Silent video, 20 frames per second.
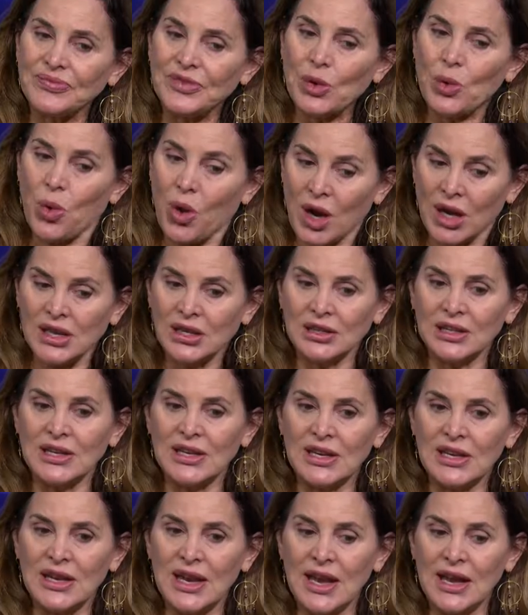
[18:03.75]

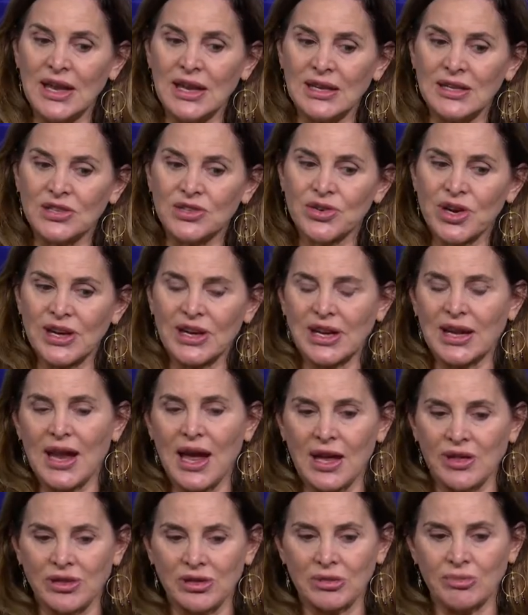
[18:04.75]
quietly and try to
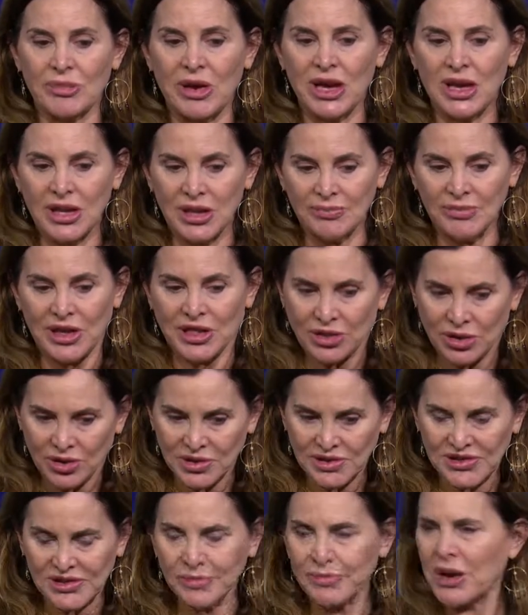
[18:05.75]
gather my
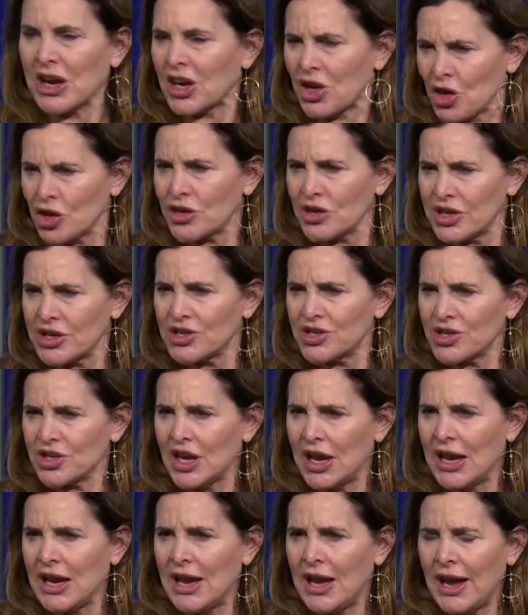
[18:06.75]
thoughts and my courage.
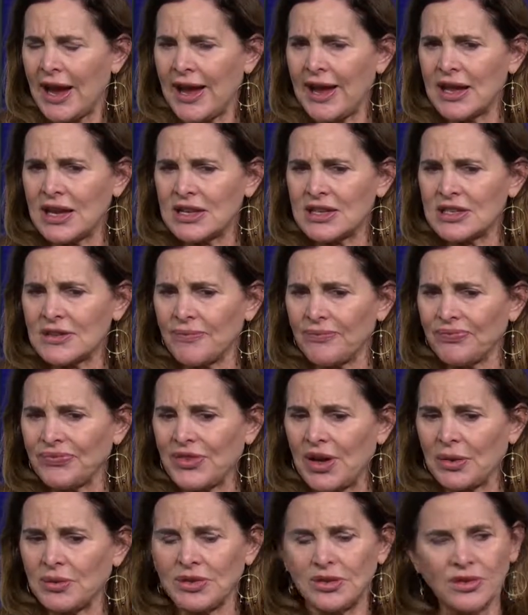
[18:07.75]
And
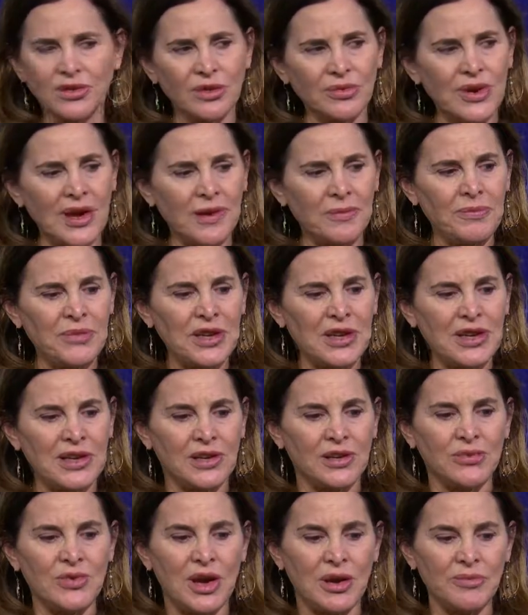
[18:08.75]
I would look around me,
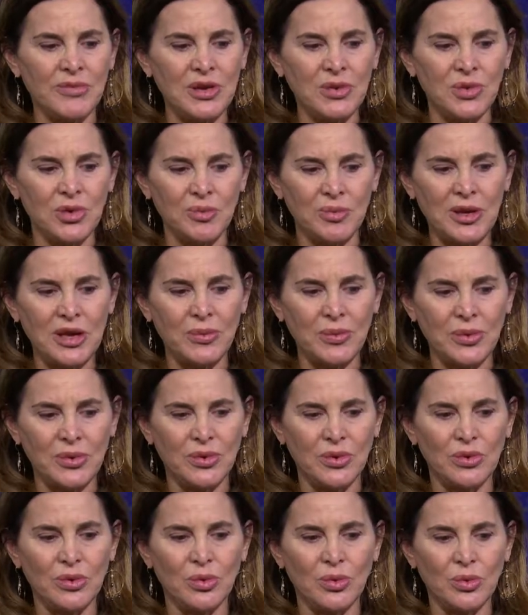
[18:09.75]
and around me were people
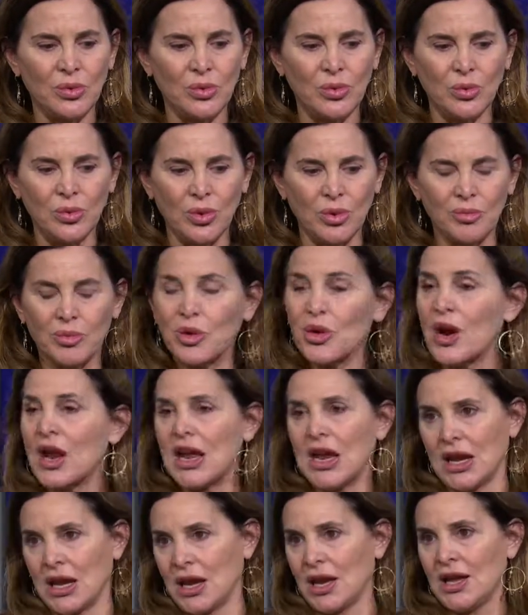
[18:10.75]
who were
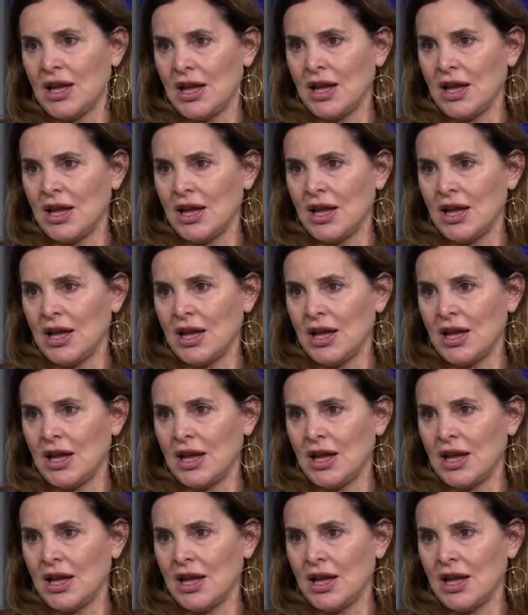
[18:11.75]
praying.